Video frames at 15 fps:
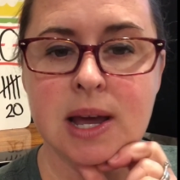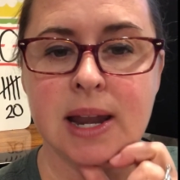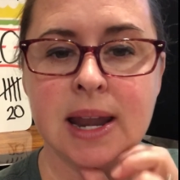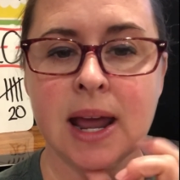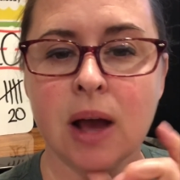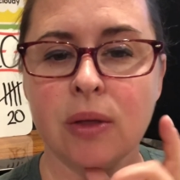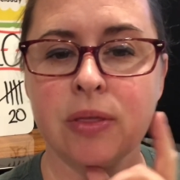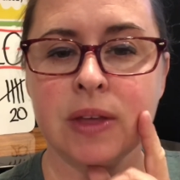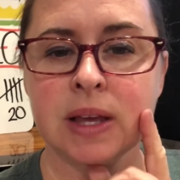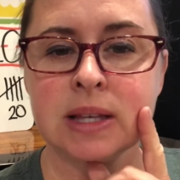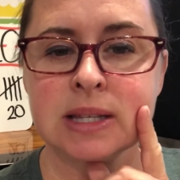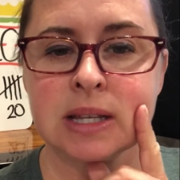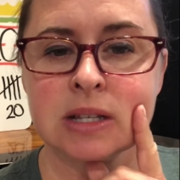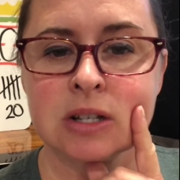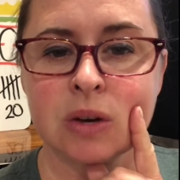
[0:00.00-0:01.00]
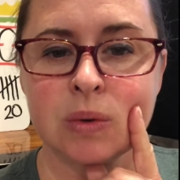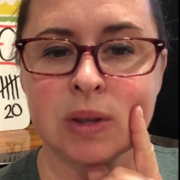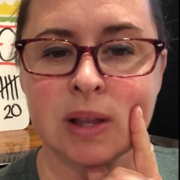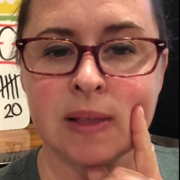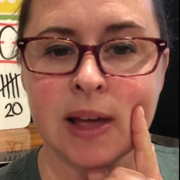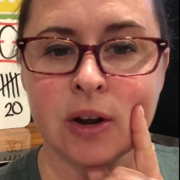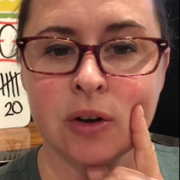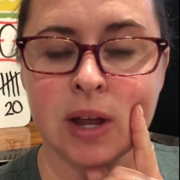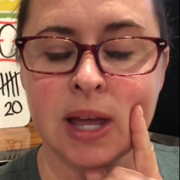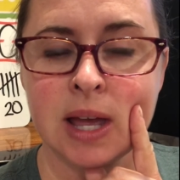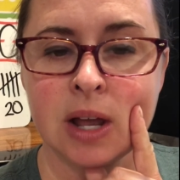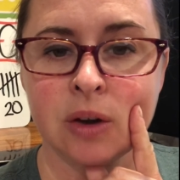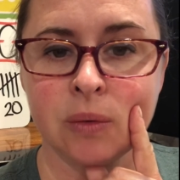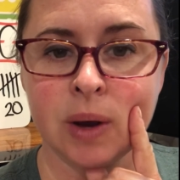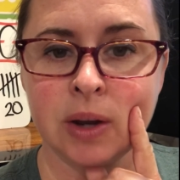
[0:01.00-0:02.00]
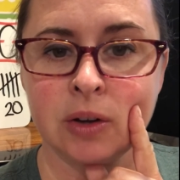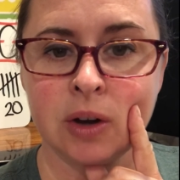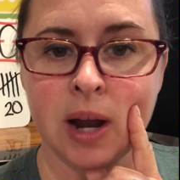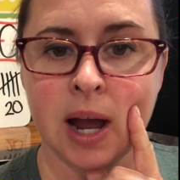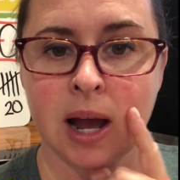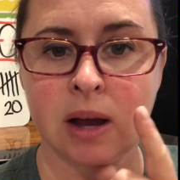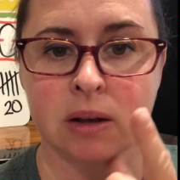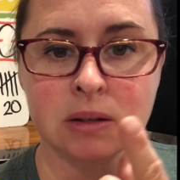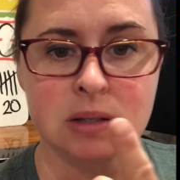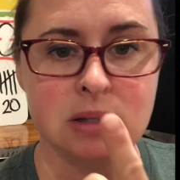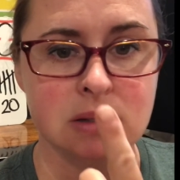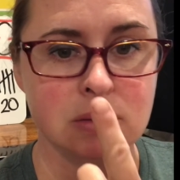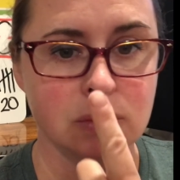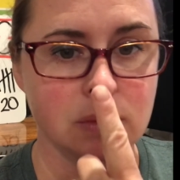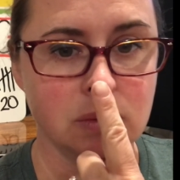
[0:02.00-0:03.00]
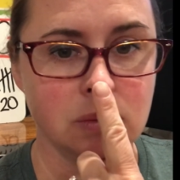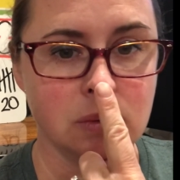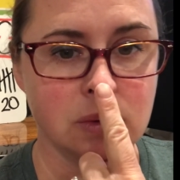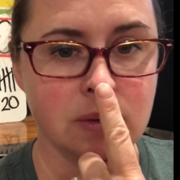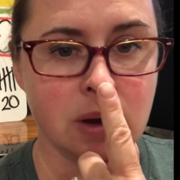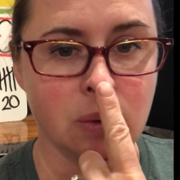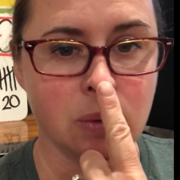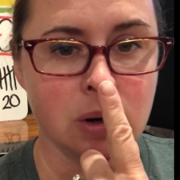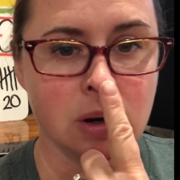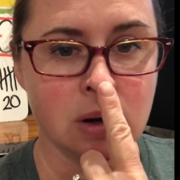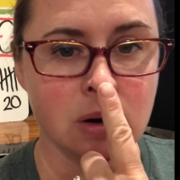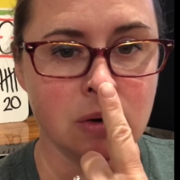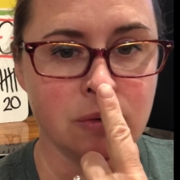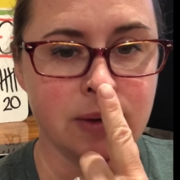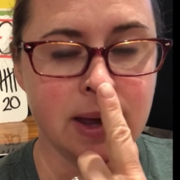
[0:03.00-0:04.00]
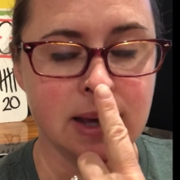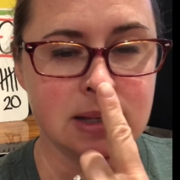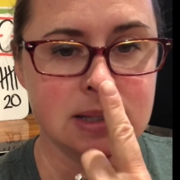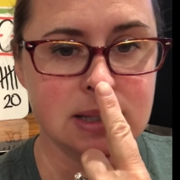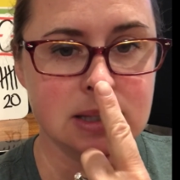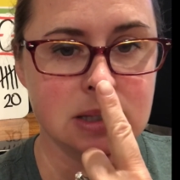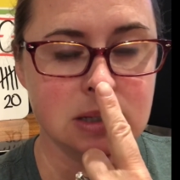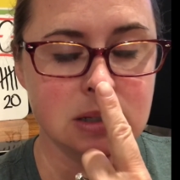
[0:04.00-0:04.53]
Now, things that start with the letter N around your house. We've got one on our face.